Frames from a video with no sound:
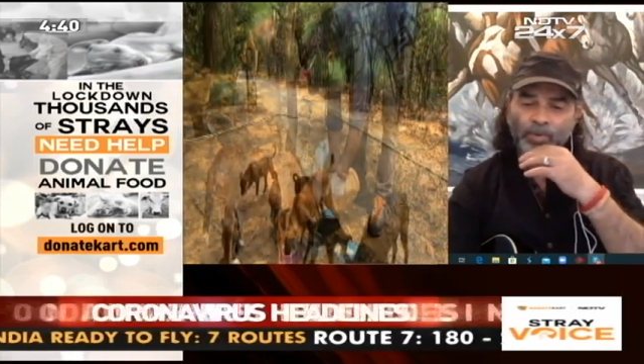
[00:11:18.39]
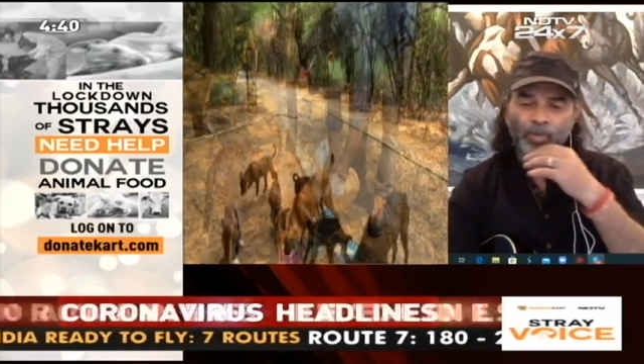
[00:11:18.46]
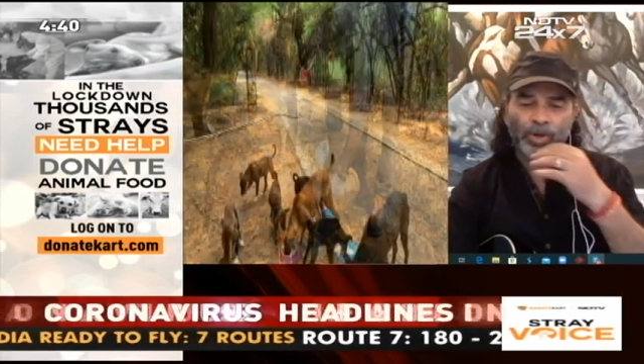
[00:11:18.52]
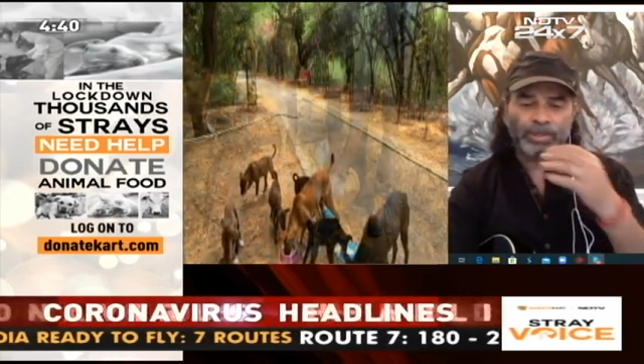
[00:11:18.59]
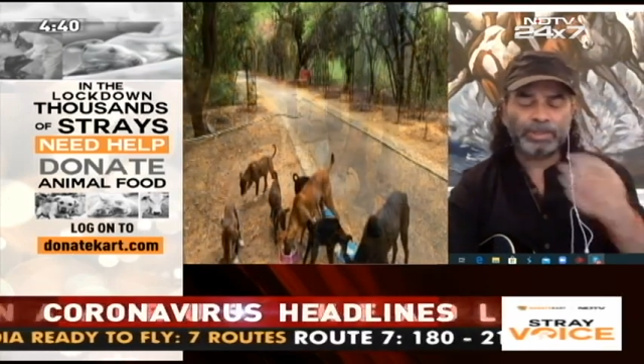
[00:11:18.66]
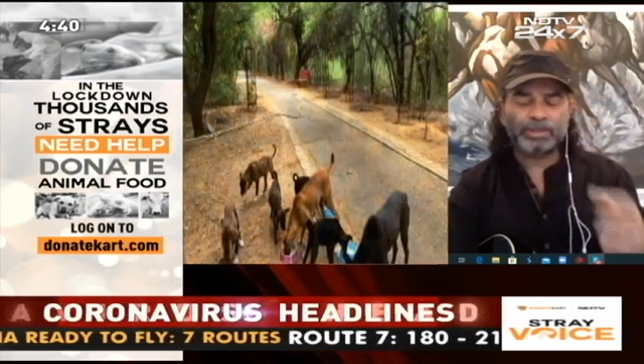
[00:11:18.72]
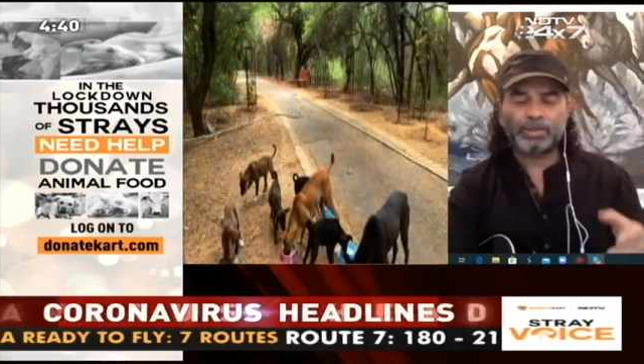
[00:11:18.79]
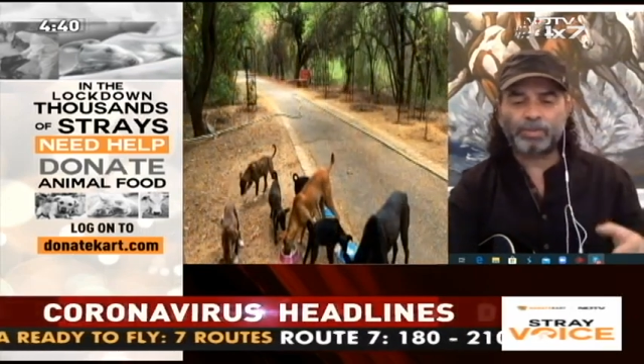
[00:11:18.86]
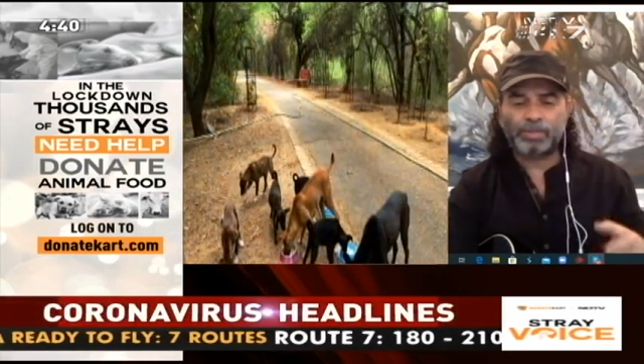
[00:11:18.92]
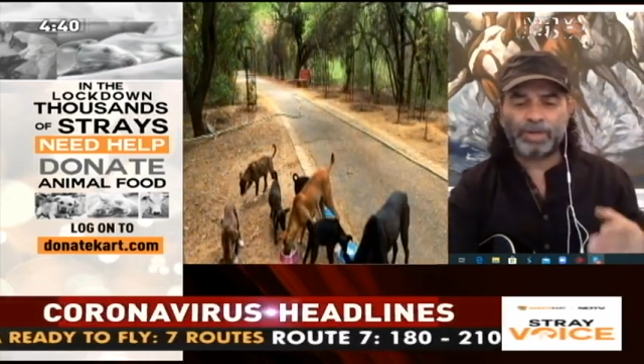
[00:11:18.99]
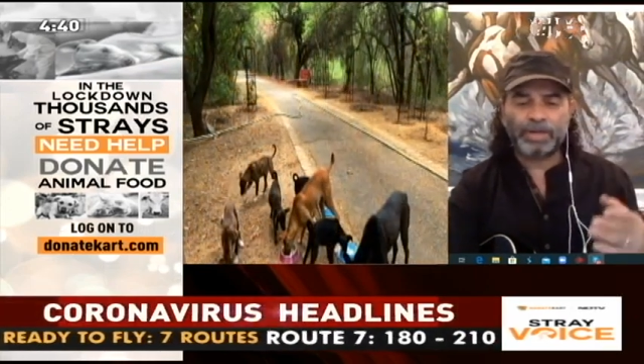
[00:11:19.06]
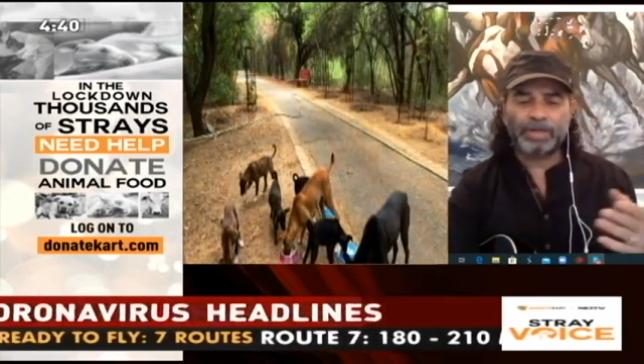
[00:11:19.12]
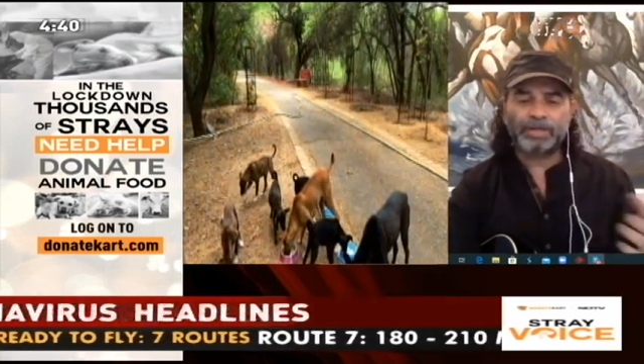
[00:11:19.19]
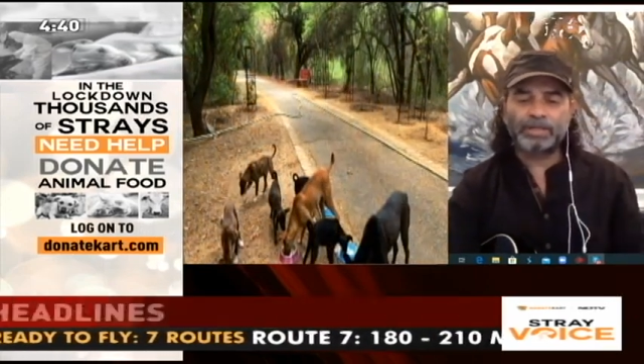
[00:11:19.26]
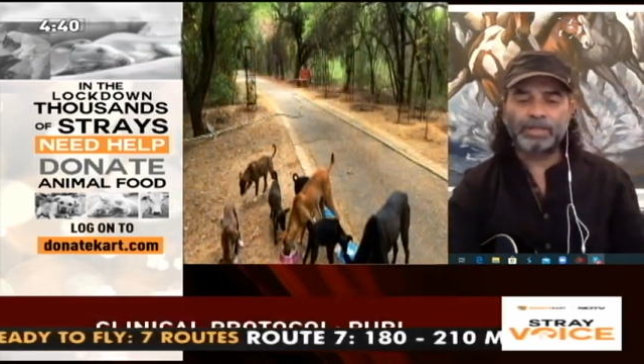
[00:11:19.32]
wanted to
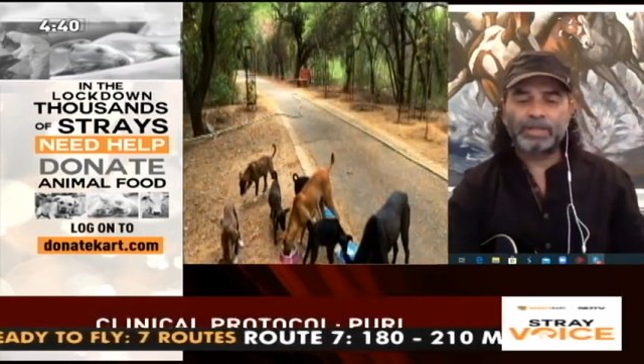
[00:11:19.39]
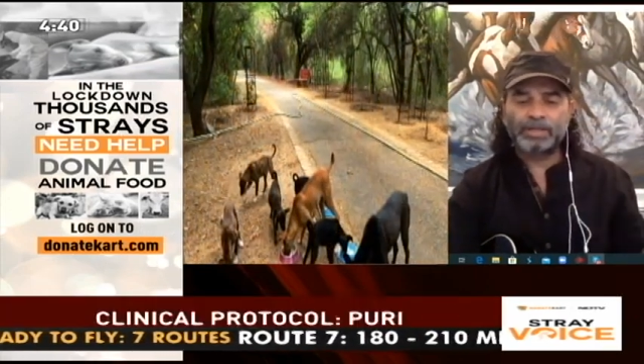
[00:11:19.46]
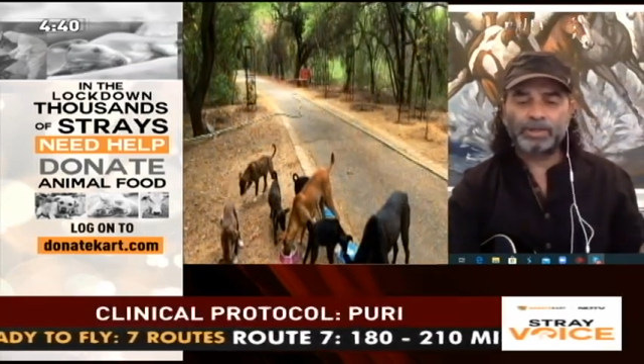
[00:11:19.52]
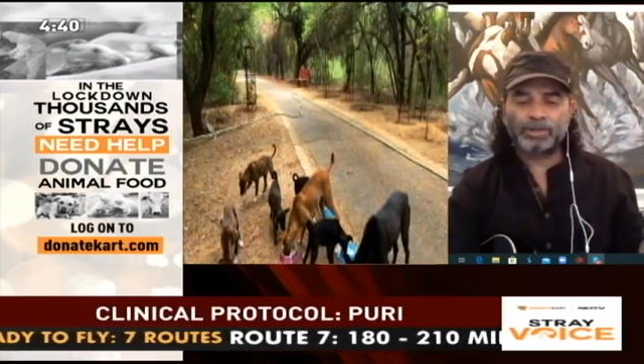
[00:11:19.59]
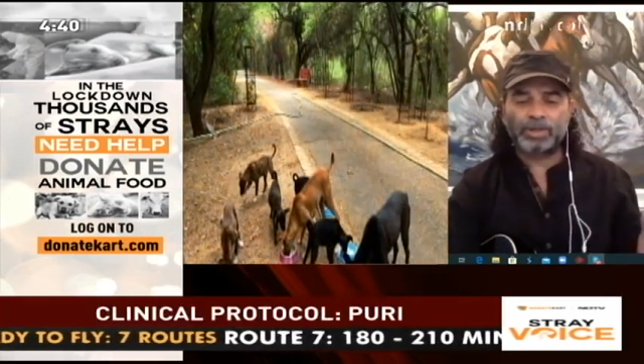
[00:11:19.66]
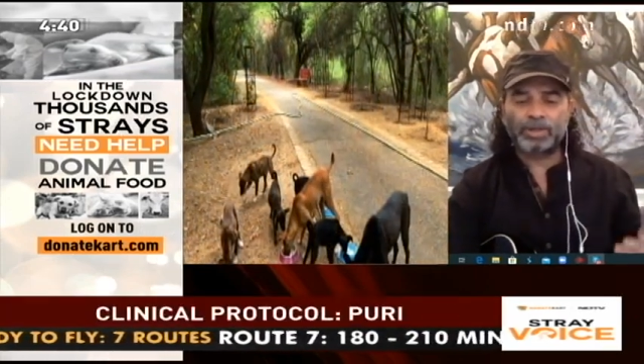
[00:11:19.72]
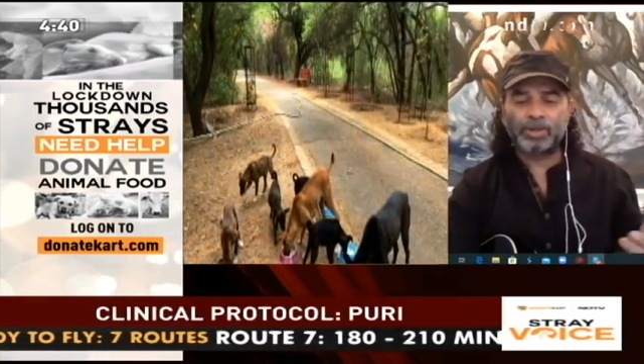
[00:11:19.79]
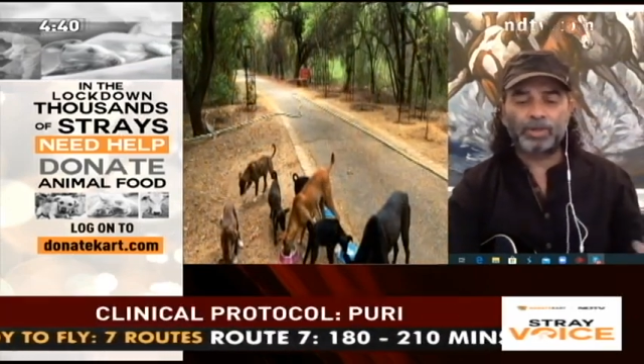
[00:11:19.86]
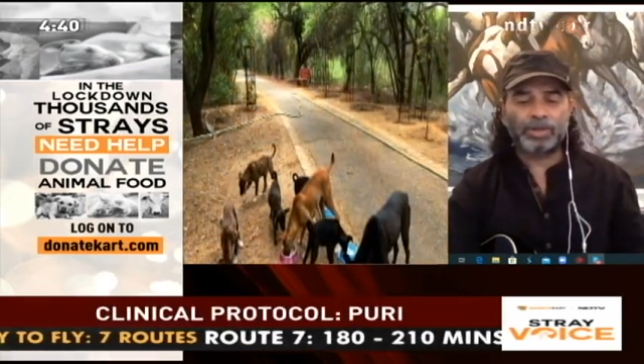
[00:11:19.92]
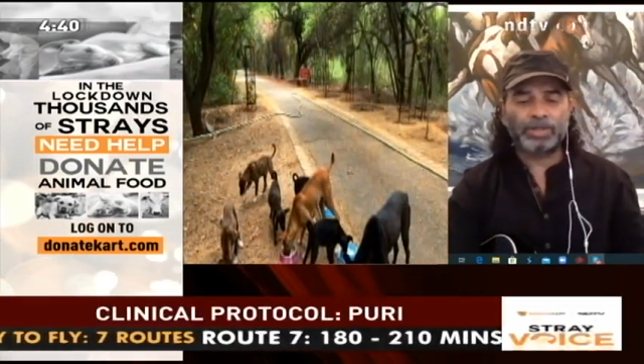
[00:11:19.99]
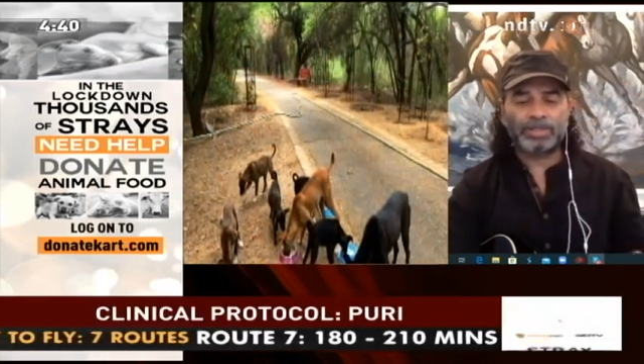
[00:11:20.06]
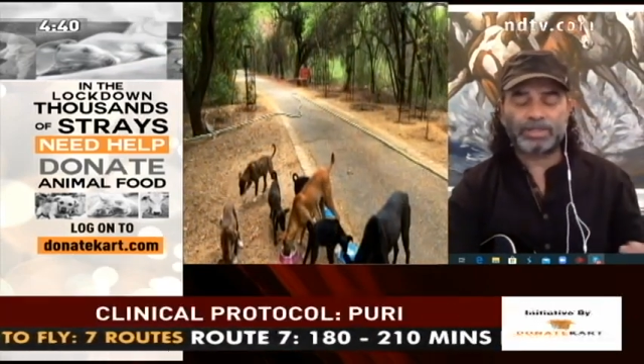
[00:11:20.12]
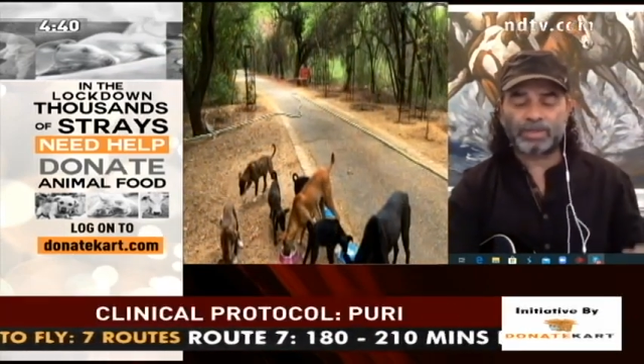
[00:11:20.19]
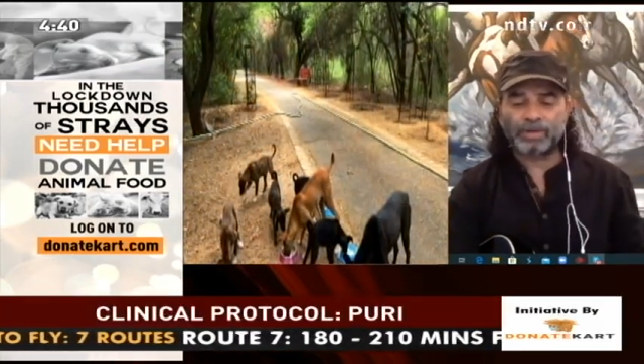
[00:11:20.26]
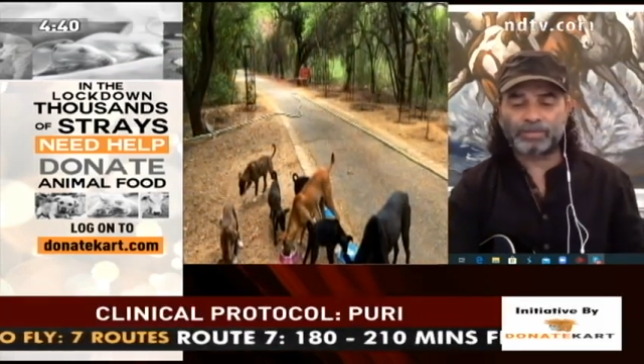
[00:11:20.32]
bring to the
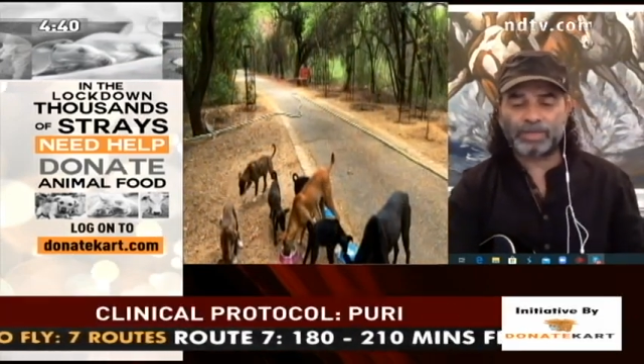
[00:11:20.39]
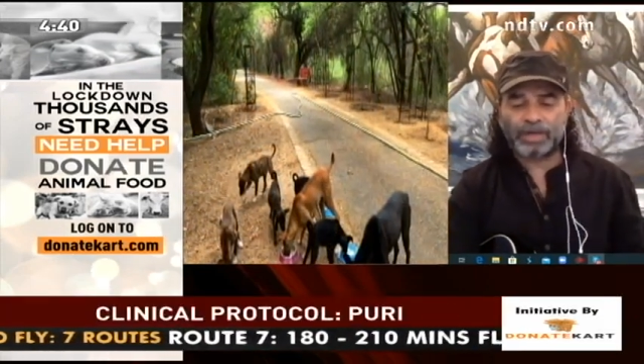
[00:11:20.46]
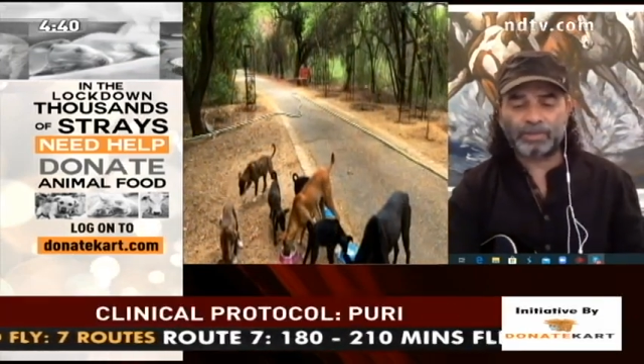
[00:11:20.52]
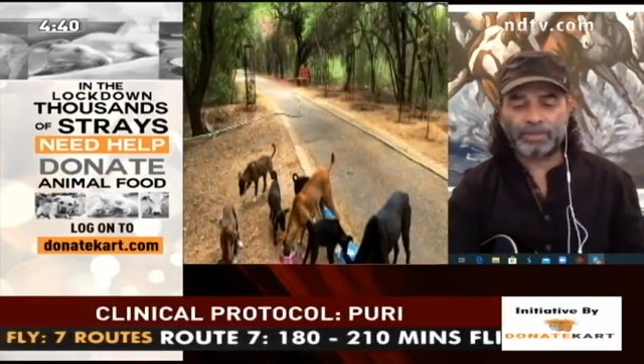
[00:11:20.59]
notice of the